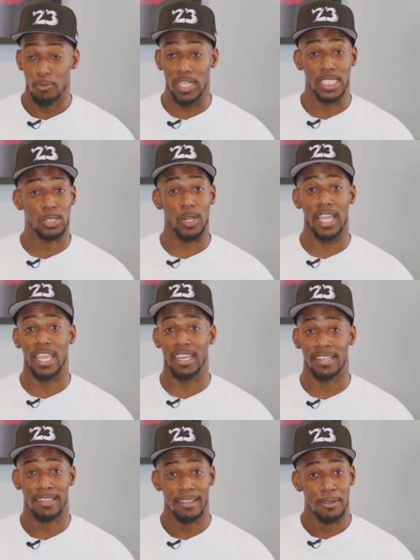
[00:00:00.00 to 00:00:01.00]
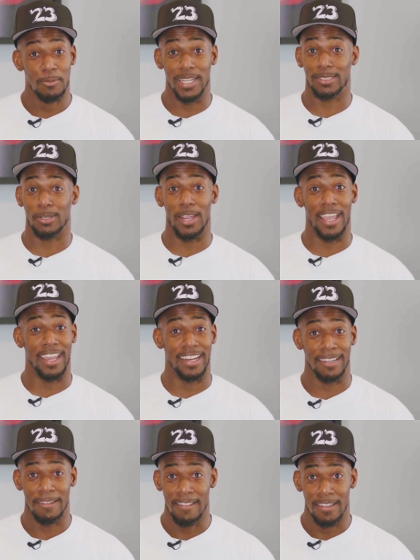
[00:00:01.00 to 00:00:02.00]
retreat,
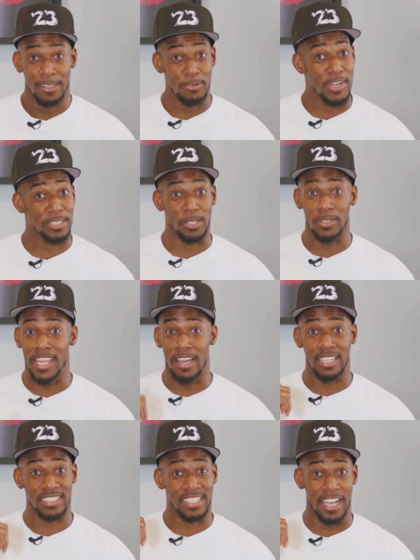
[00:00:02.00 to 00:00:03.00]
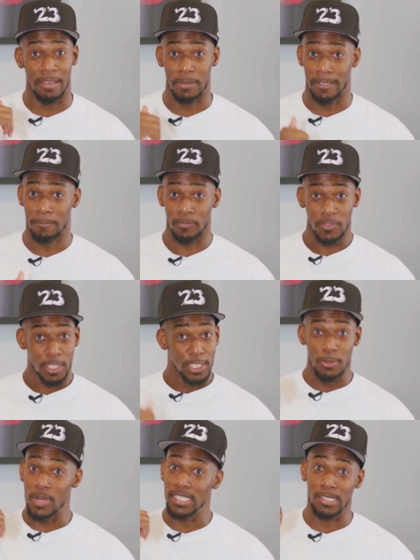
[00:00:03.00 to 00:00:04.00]
retreat. Lorenzo Neal is coming.
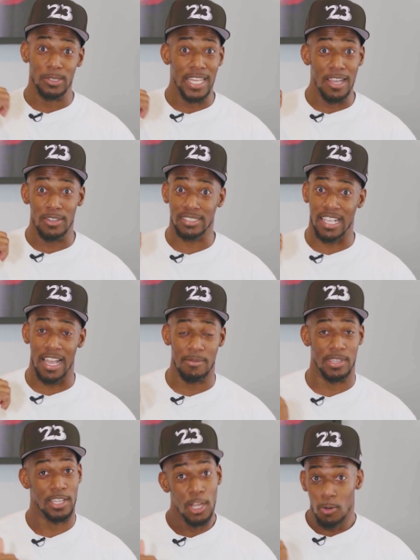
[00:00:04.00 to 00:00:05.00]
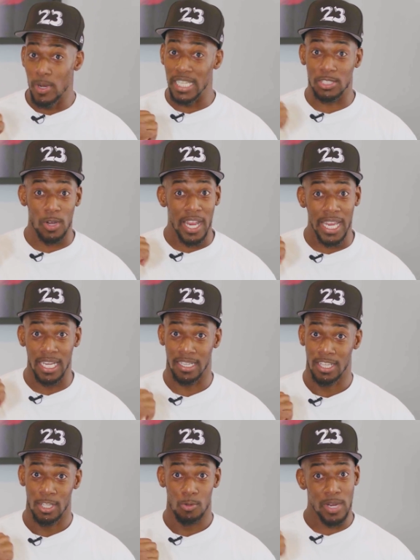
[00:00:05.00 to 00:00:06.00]
Lorenzo Neal is coming.
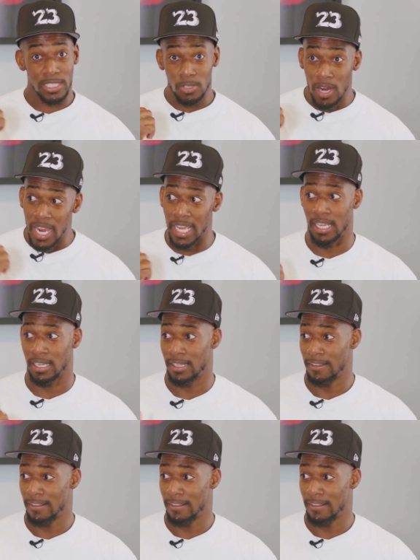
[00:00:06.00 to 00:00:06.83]
Retreat, retreat.